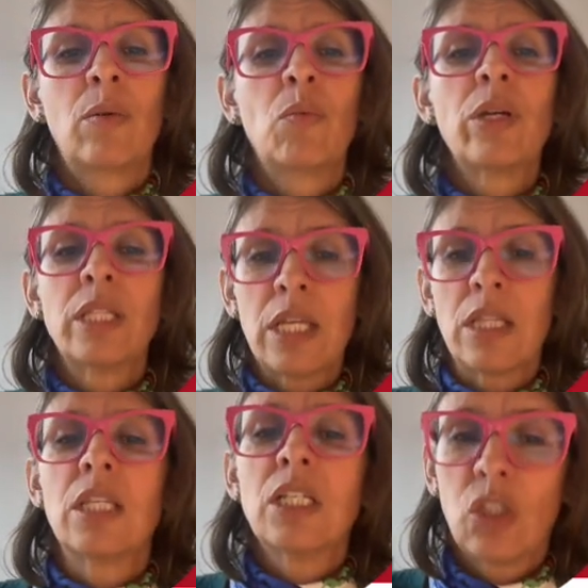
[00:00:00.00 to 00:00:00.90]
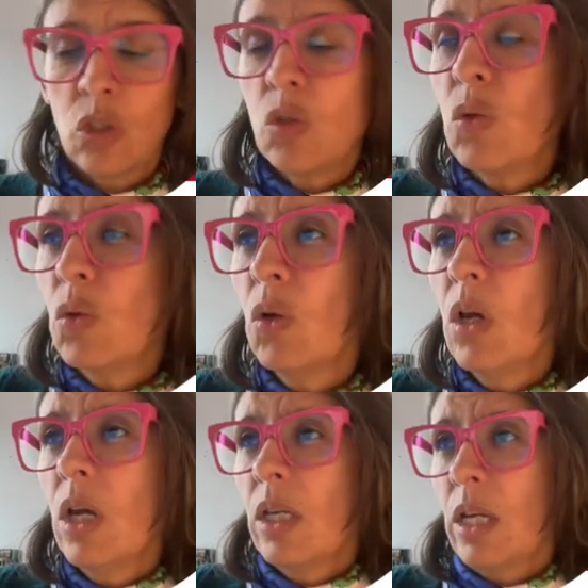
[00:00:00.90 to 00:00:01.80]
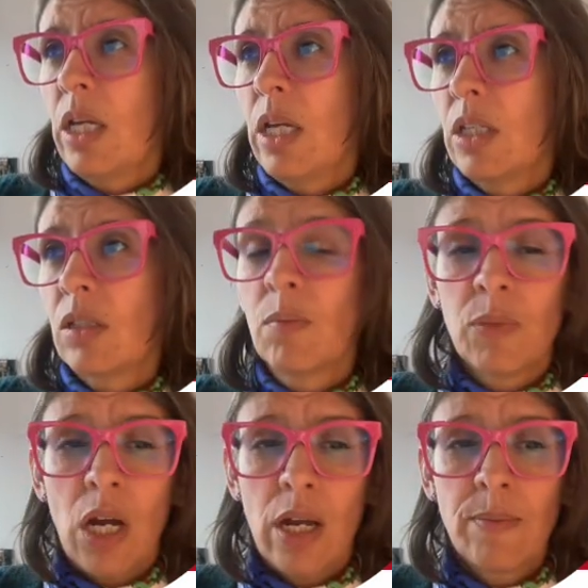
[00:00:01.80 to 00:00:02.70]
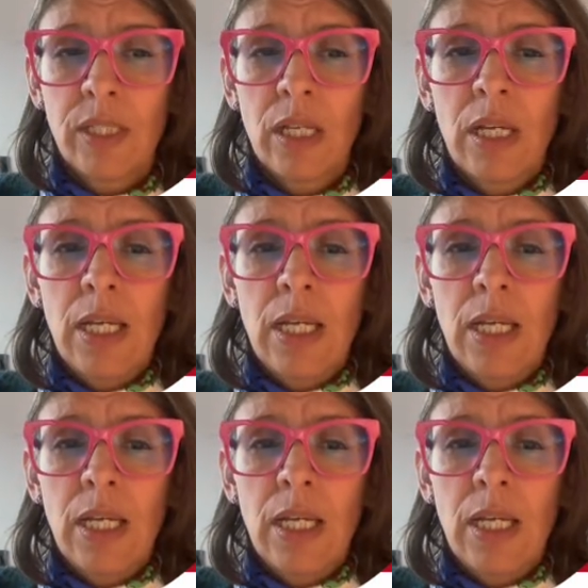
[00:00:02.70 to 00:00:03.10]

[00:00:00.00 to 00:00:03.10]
within these two subtypes